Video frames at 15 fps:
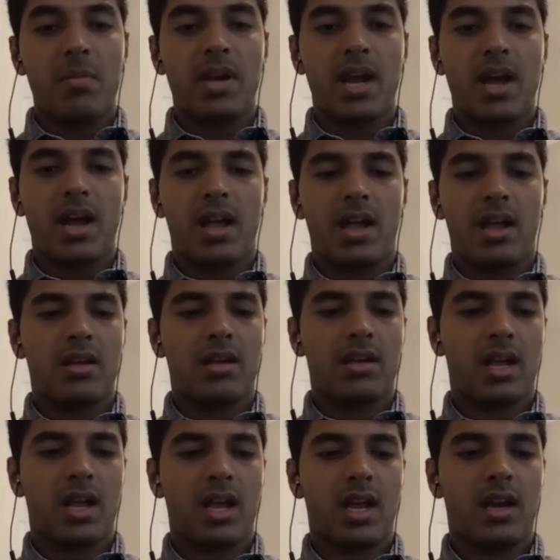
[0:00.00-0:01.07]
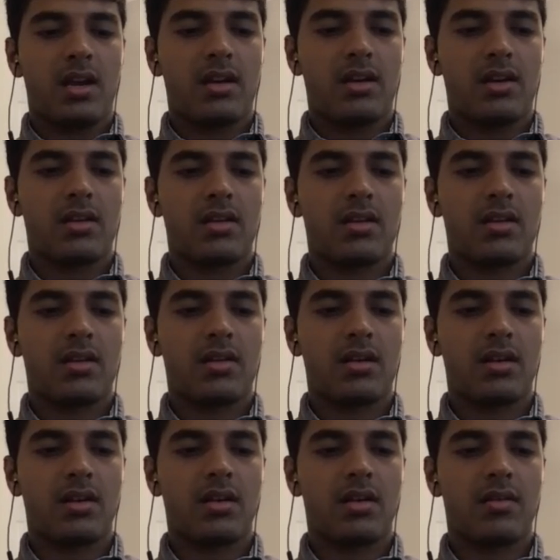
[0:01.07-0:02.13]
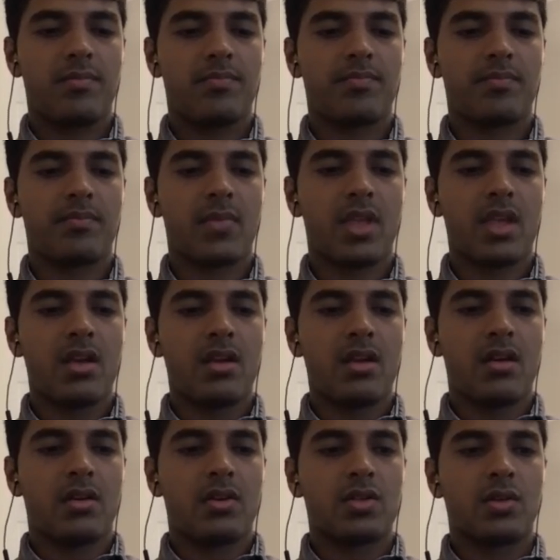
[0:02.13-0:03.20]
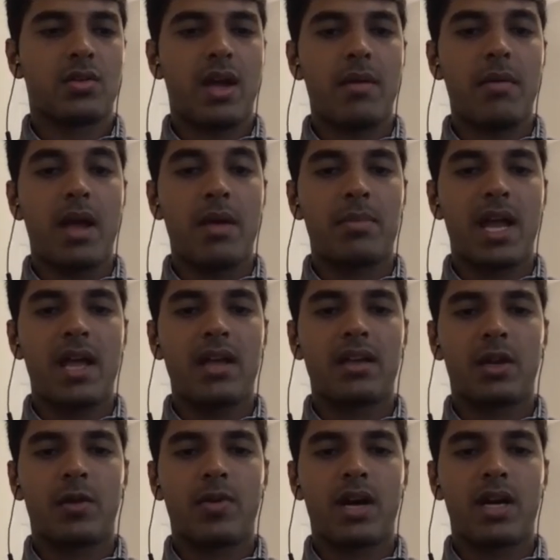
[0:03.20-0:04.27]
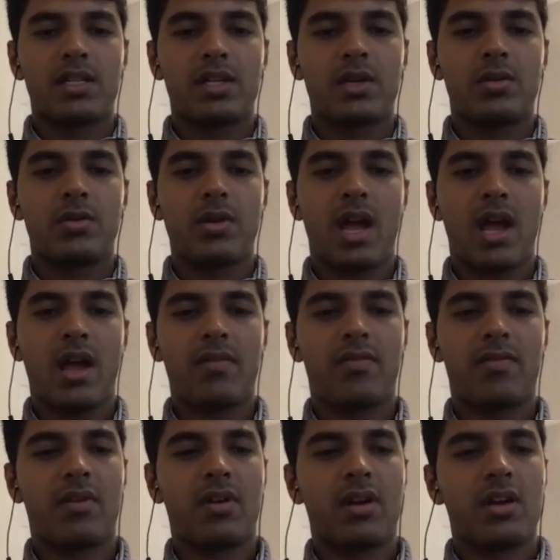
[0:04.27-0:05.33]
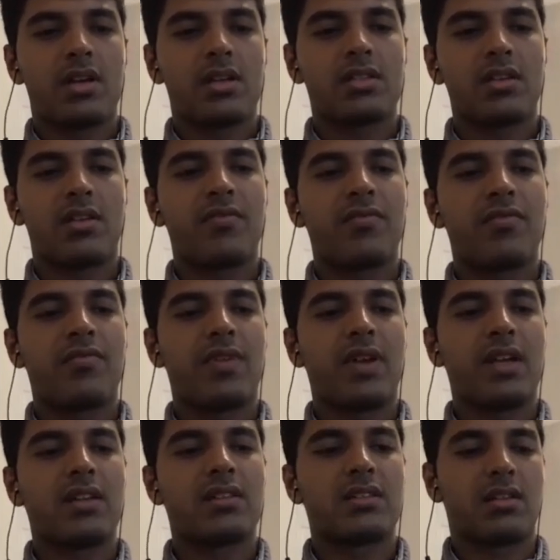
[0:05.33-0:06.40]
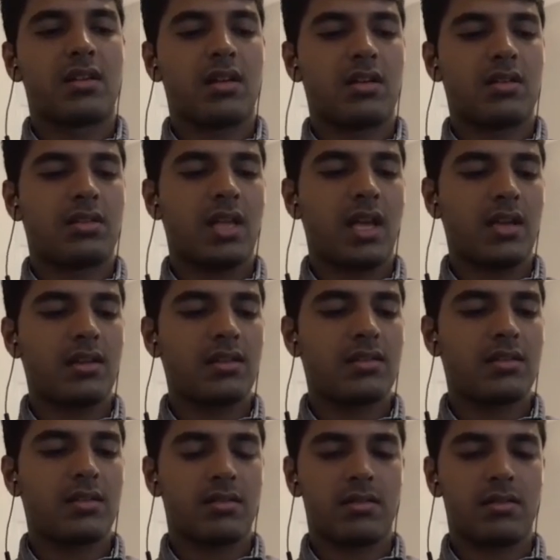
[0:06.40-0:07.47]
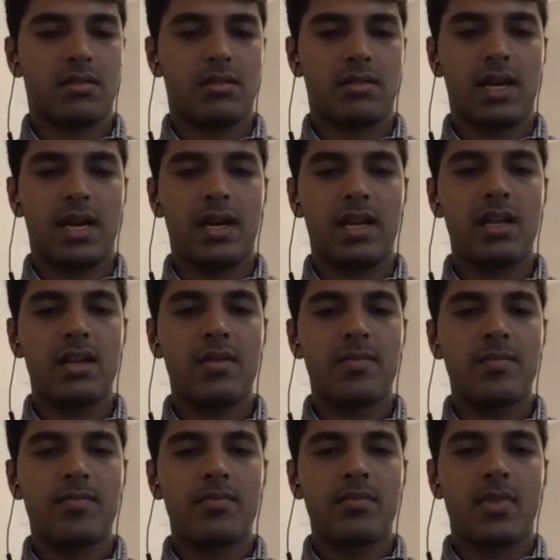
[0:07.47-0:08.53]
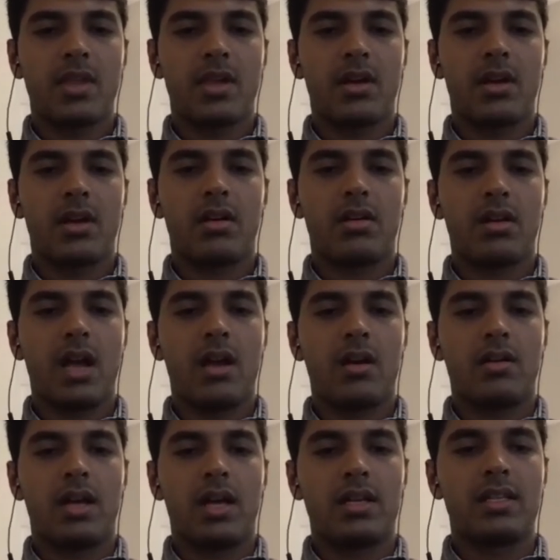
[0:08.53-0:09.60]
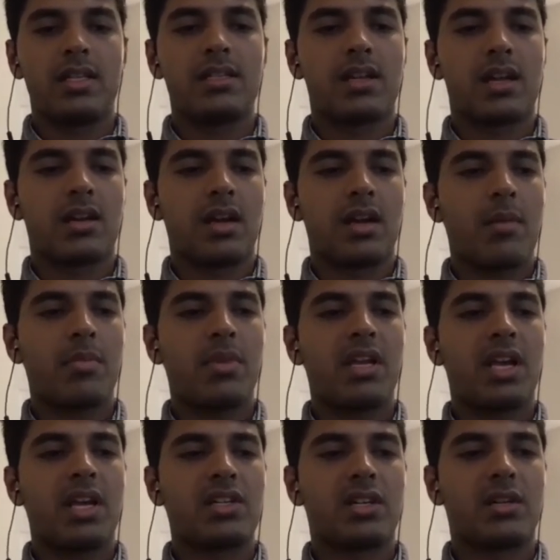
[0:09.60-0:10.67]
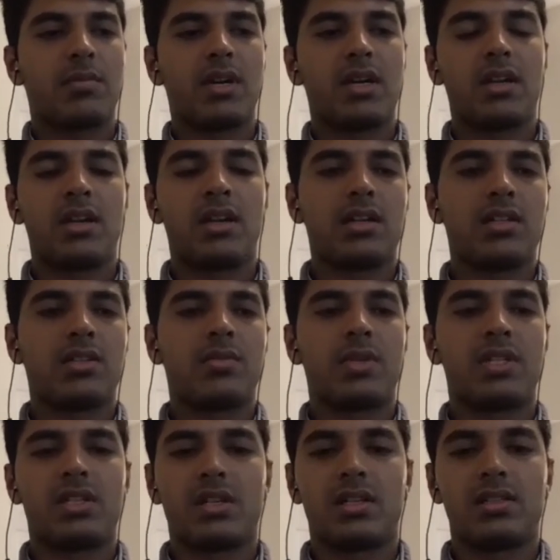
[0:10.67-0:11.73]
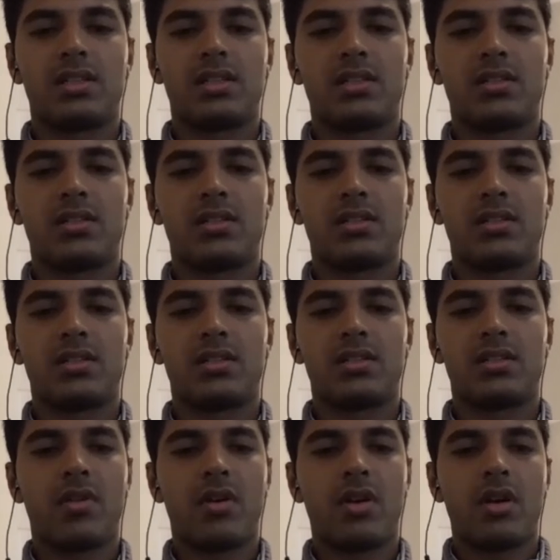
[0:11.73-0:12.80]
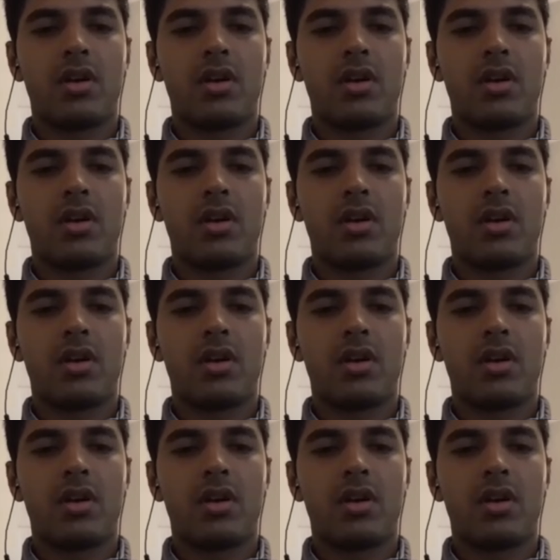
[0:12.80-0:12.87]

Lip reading: apply. And applying requires you to have some fixed things ready. And these are application materials, which consists of